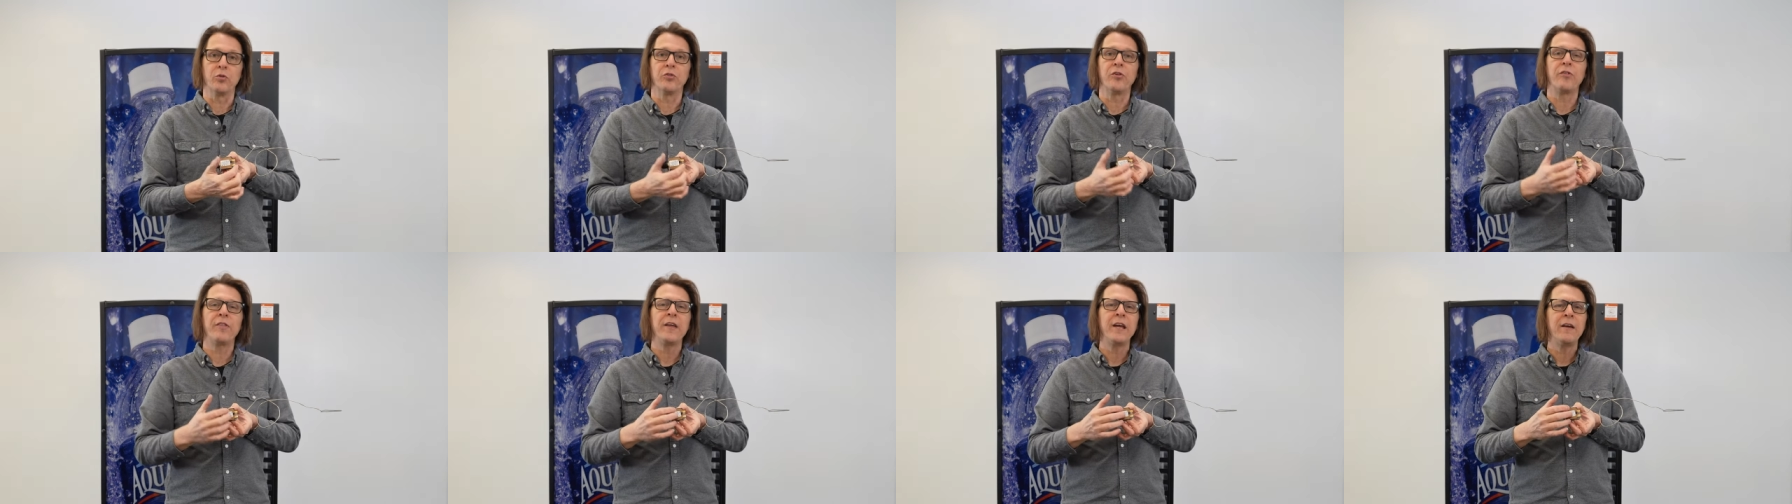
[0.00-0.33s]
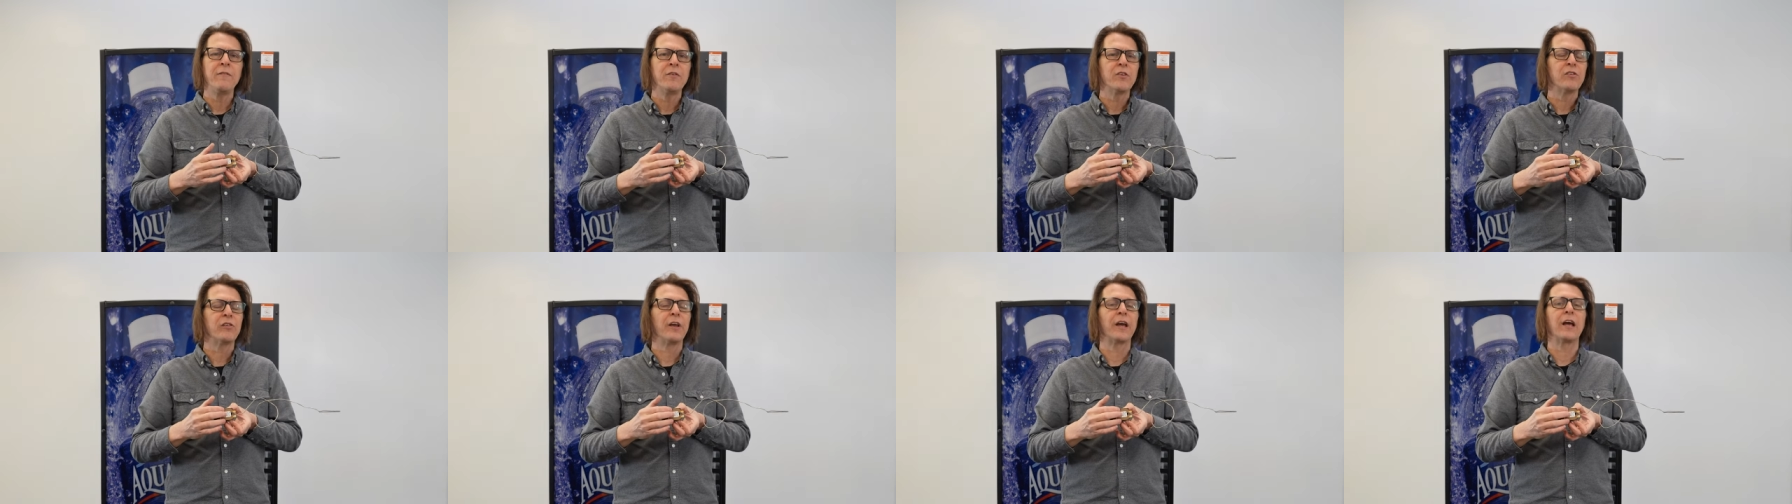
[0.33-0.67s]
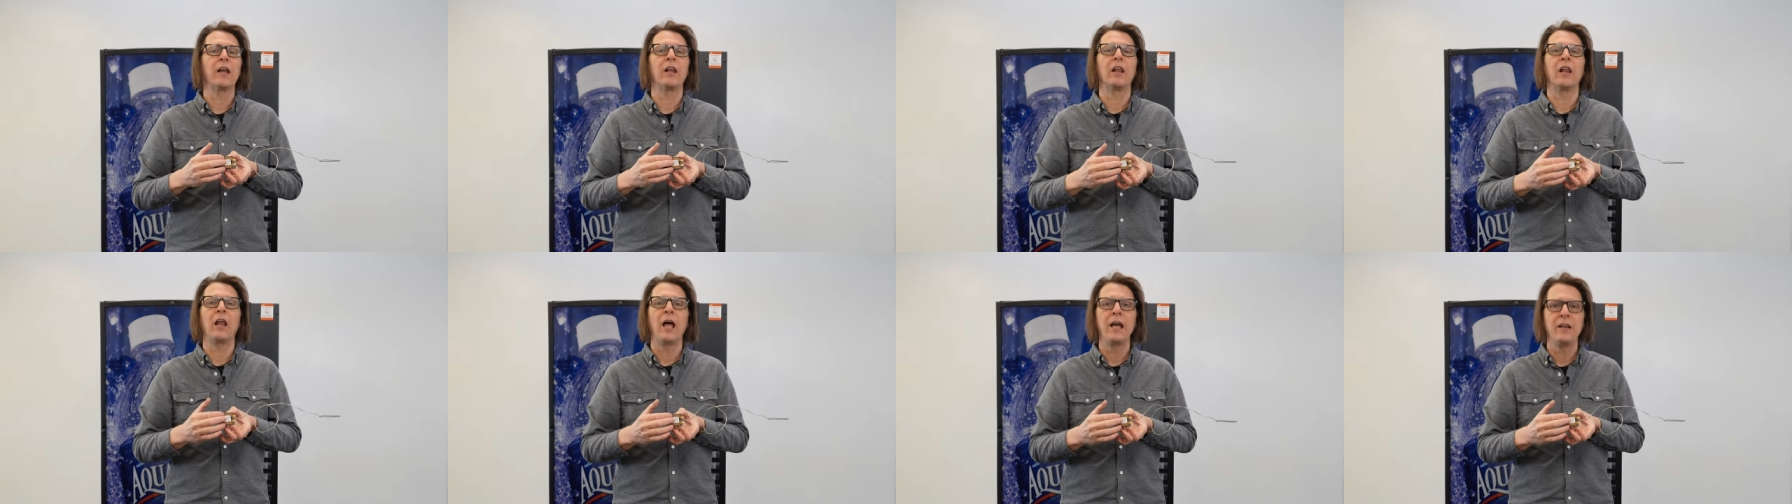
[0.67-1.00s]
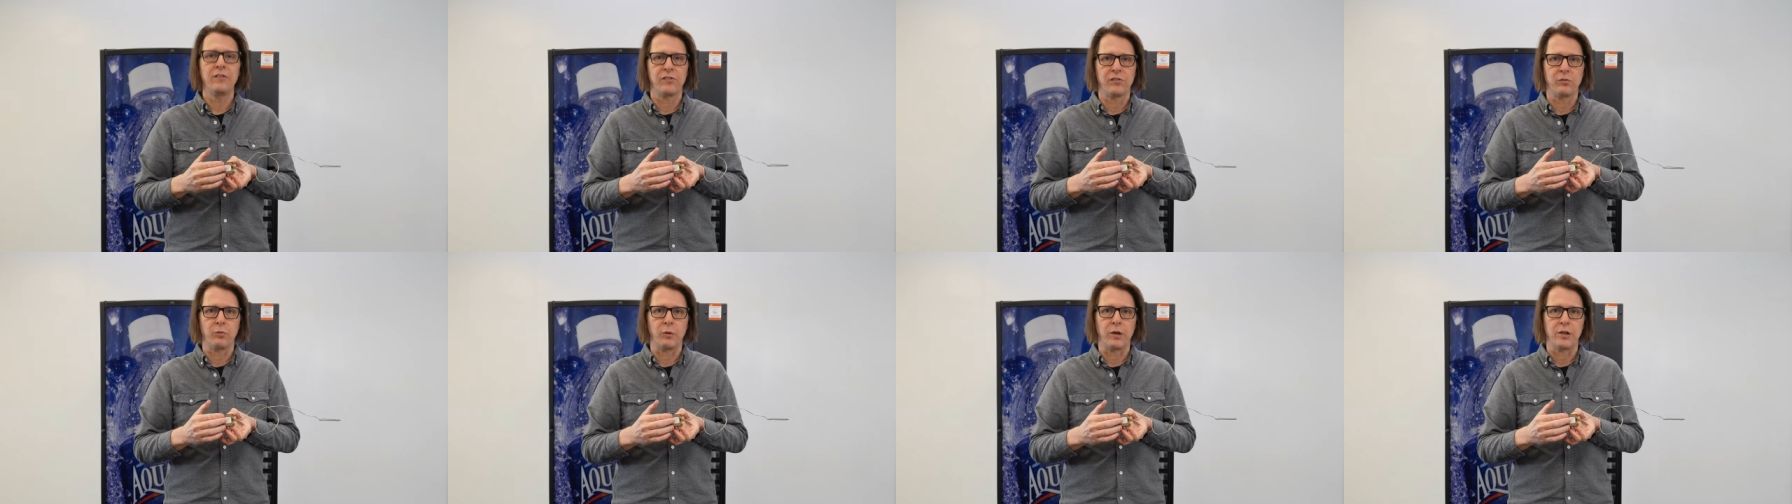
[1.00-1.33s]
So think of this like a
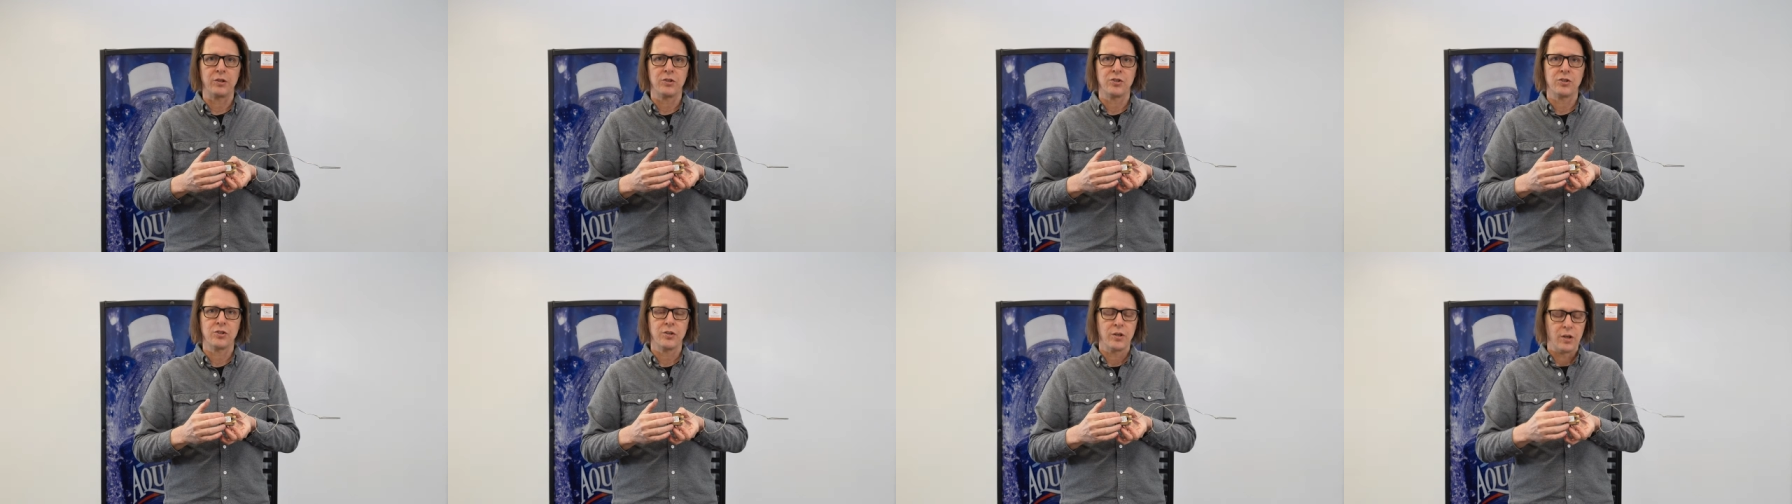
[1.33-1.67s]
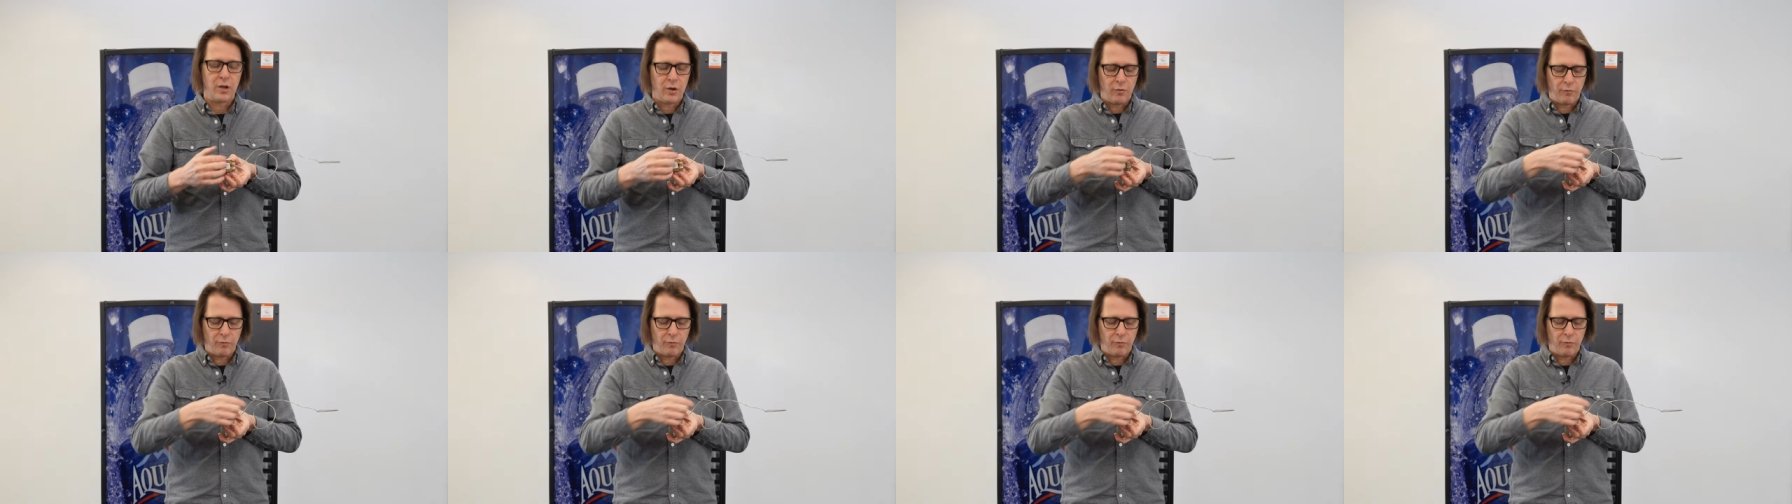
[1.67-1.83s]
light switch.